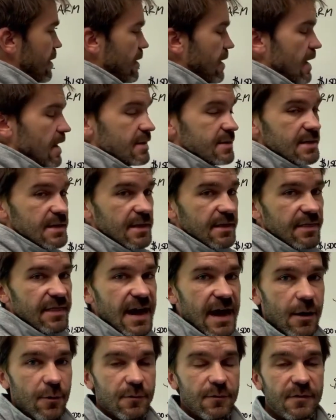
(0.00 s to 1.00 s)

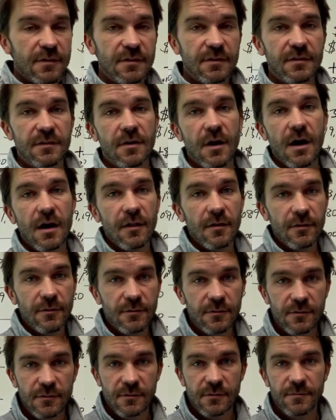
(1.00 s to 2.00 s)

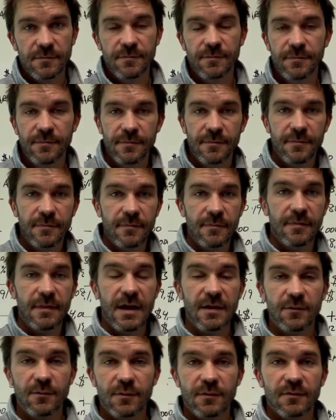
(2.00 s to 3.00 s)
$18,000.
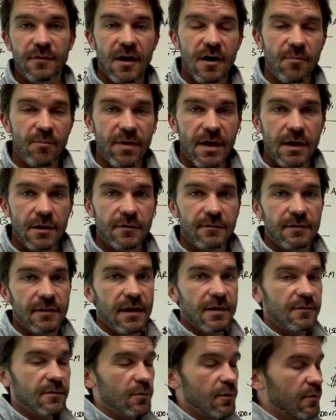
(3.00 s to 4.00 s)
That's what Tom paid over the
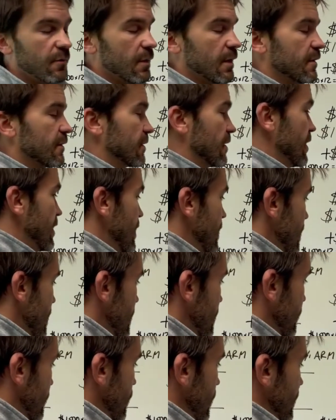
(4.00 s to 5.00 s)
last 12 months.
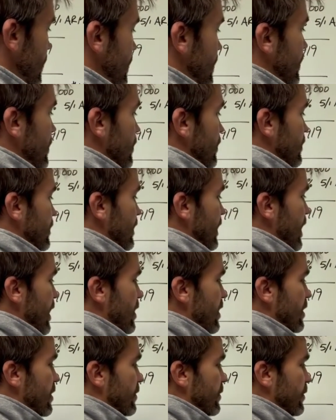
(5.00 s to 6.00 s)
So we look at those
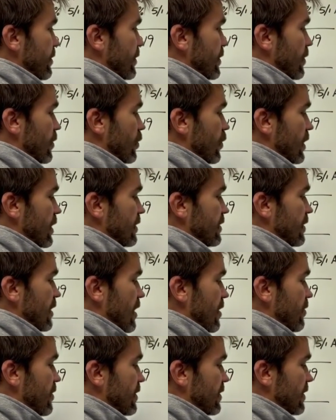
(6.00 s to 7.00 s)
together. What did
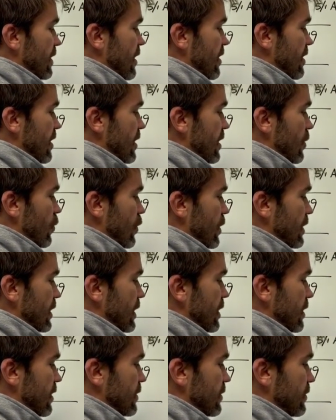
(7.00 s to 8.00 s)
Tom miss out on in 1
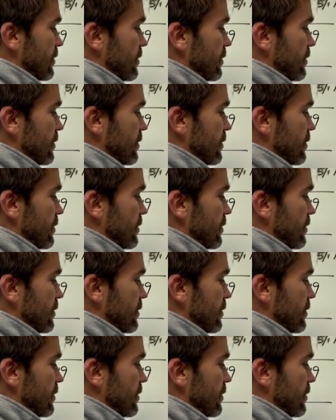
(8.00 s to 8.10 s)
year?